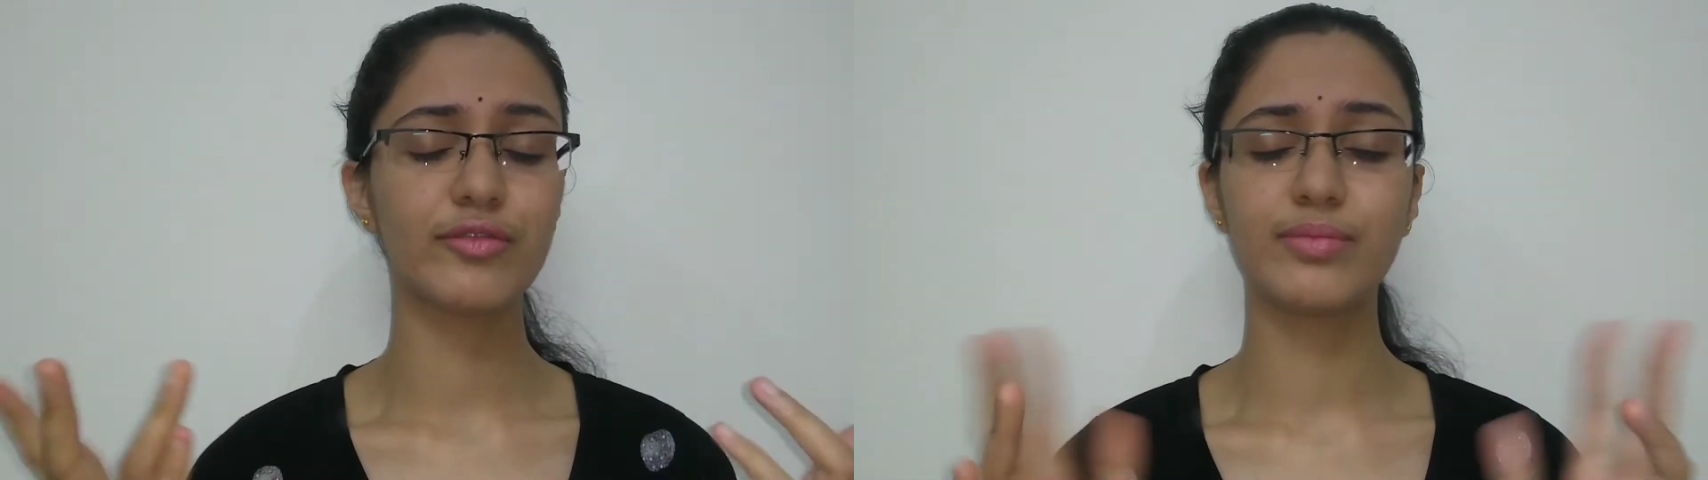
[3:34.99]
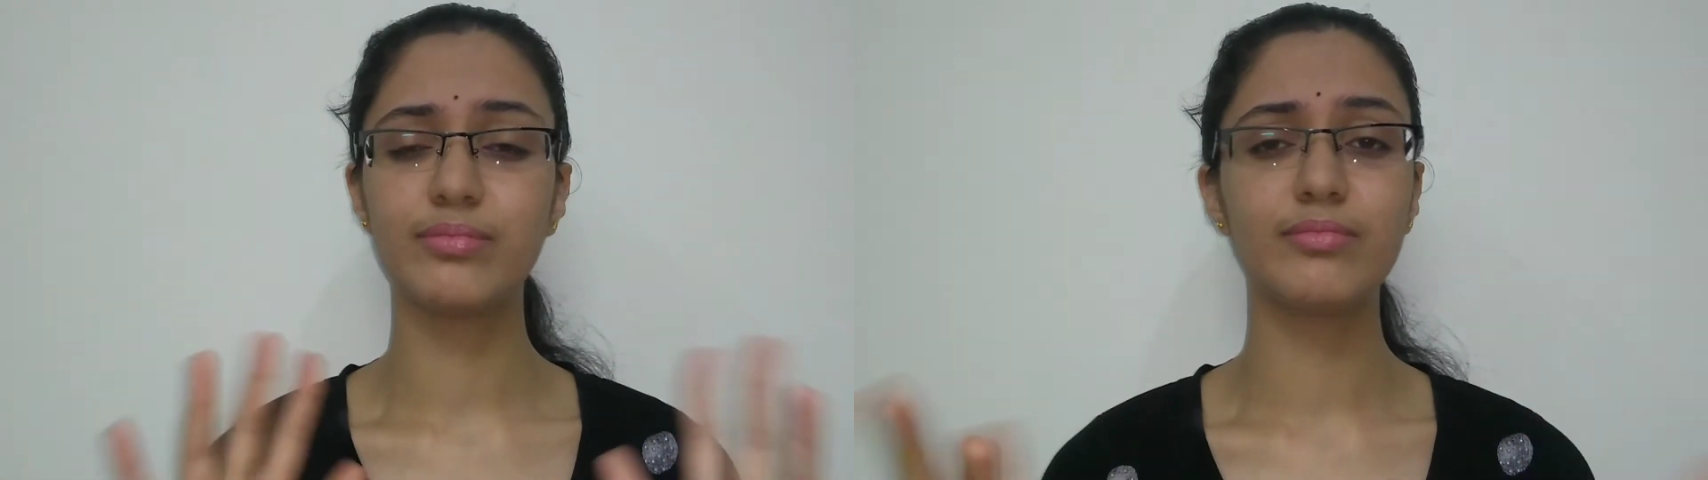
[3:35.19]

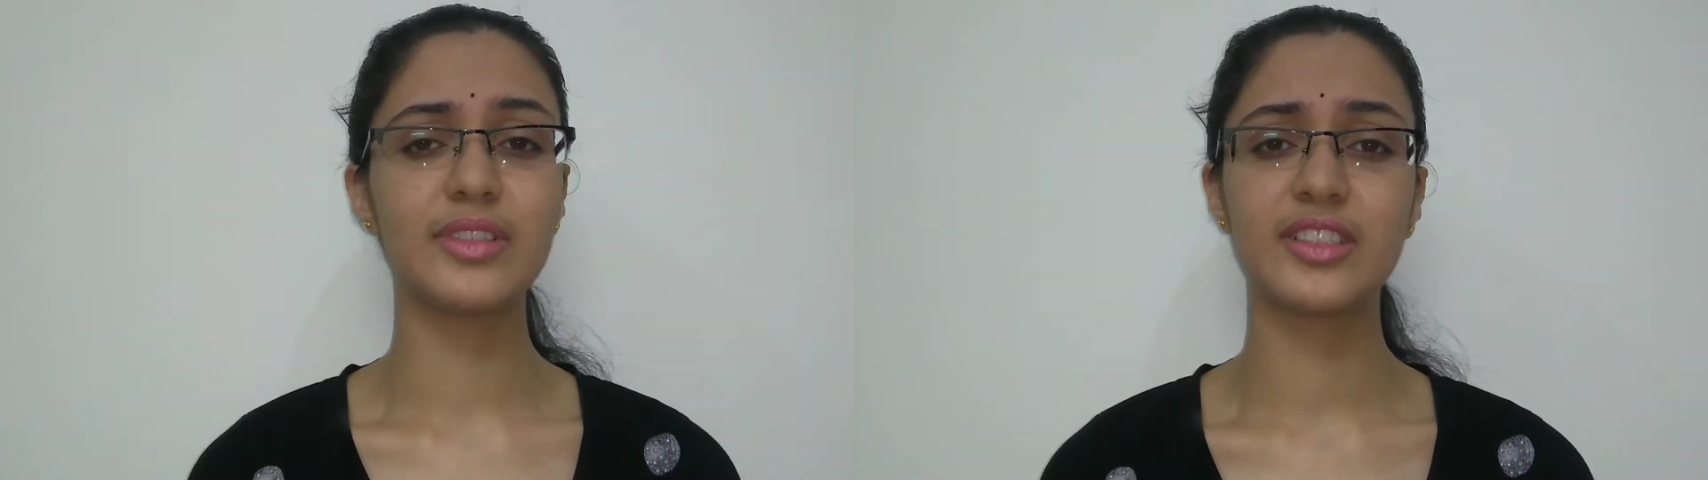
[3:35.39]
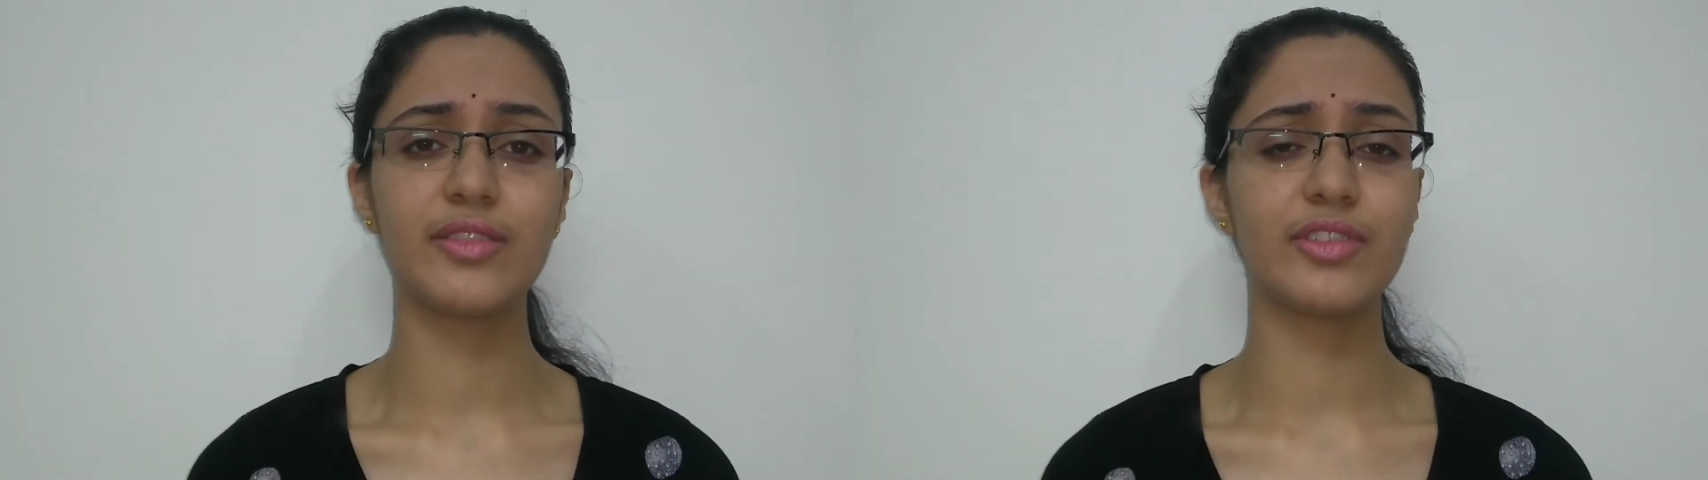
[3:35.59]
of
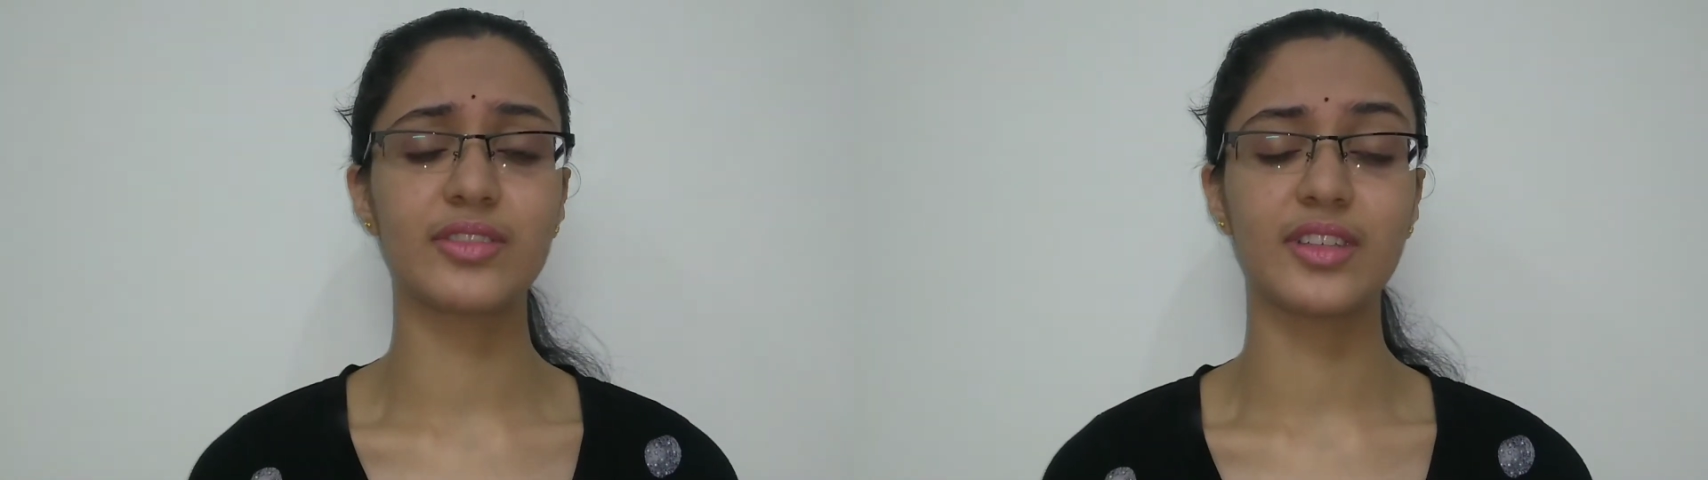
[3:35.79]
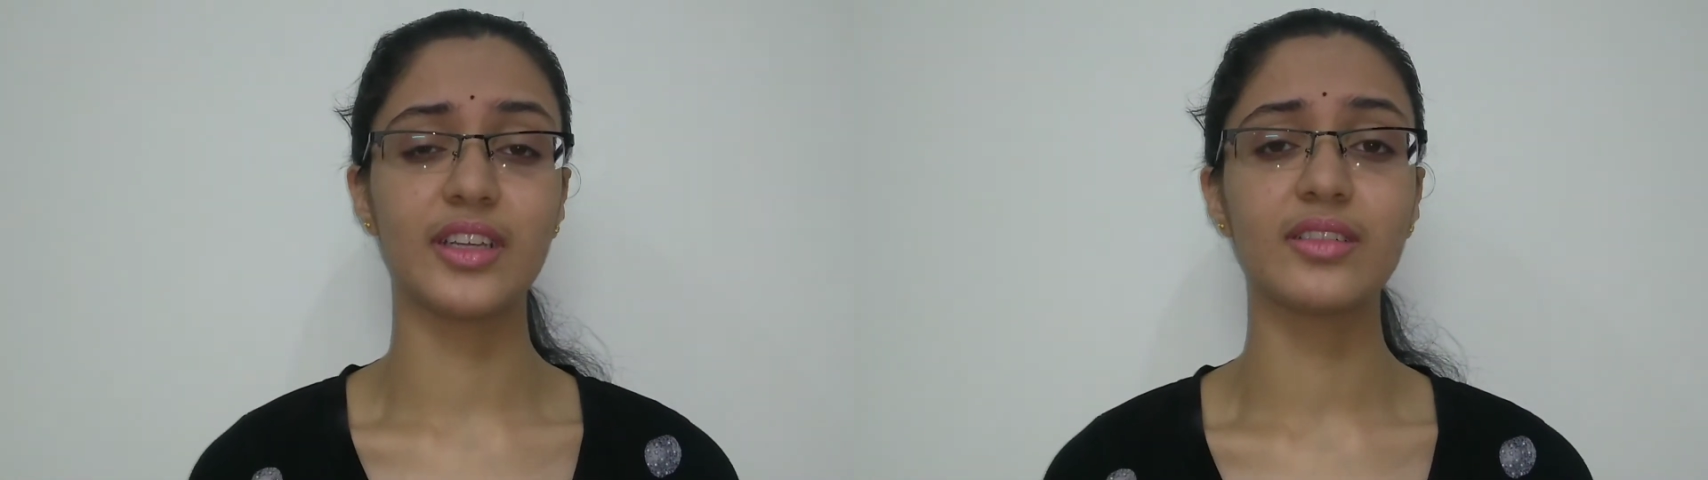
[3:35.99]

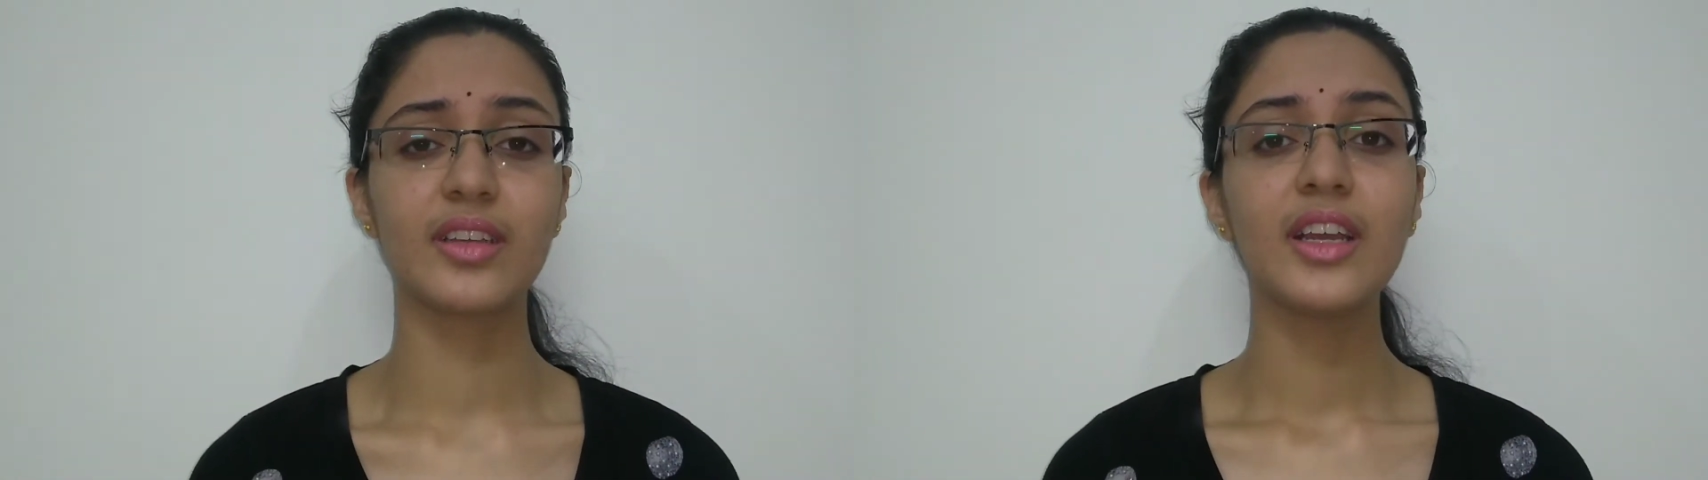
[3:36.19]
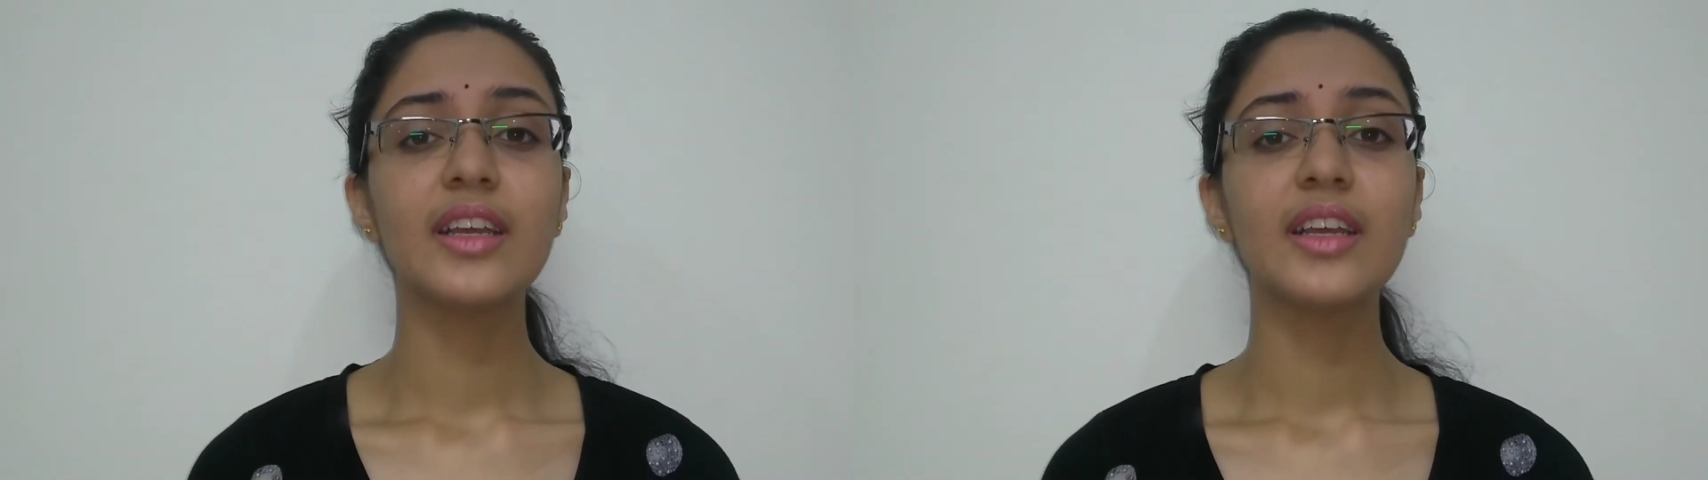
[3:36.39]
mischievous things,